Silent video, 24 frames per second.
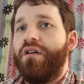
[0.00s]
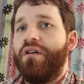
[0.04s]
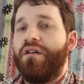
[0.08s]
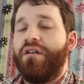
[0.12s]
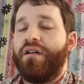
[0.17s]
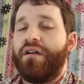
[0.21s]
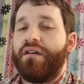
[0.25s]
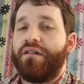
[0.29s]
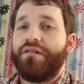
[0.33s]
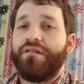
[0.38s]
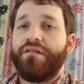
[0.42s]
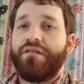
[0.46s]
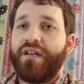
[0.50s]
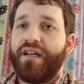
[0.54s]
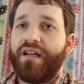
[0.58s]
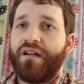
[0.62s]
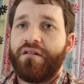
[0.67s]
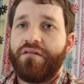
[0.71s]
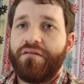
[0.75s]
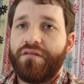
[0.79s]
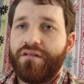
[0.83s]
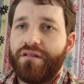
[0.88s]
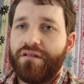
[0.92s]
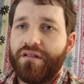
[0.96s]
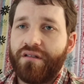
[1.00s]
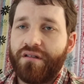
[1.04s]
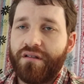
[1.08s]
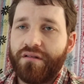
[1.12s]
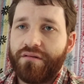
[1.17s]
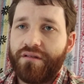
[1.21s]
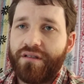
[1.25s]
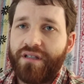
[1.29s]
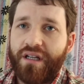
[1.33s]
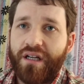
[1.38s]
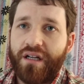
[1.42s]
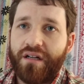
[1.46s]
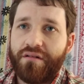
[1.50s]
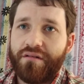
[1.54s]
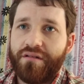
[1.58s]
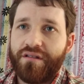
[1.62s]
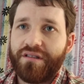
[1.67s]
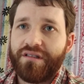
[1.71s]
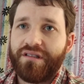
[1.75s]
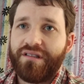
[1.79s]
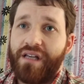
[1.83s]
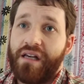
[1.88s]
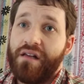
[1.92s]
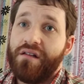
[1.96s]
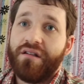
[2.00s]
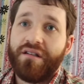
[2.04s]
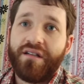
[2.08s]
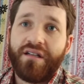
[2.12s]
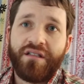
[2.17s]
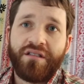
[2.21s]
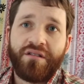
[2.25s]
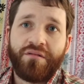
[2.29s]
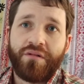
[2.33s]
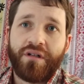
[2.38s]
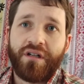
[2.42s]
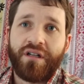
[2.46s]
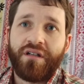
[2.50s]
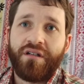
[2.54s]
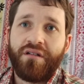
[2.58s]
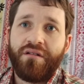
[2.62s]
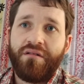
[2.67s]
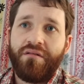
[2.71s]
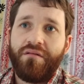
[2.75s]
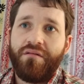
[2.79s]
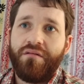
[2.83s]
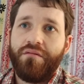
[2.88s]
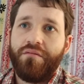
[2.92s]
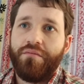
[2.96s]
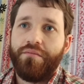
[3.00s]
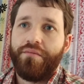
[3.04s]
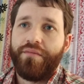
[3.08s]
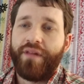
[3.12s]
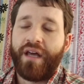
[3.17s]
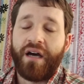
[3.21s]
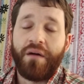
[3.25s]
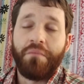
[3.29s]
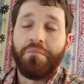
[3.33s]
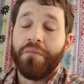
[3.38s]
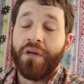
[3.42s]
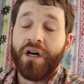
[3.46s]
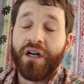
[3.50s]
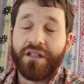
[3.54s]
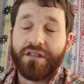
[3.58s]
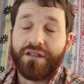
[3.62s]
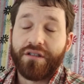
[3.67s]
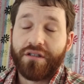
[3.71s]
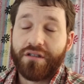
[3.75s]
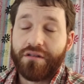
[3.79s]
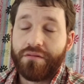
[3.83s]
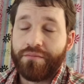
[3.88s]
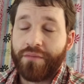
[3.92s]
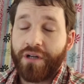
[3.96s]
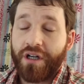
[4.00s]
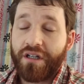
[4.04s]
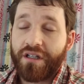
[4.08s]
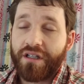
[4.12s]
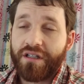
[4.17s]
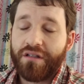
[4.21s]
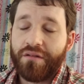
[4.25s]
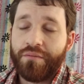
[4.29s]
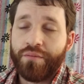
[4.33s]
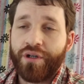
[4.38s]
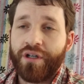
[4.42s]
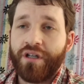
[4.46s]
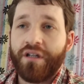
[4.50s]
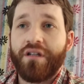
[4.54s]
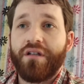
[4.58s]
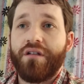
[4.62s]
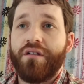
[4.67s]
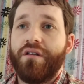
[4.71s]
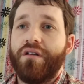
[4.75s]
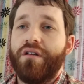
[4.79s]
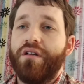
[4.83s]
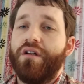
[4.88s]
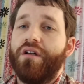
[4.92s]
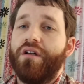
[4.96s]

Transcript: Now he can't really sell it anywhere, that much money, but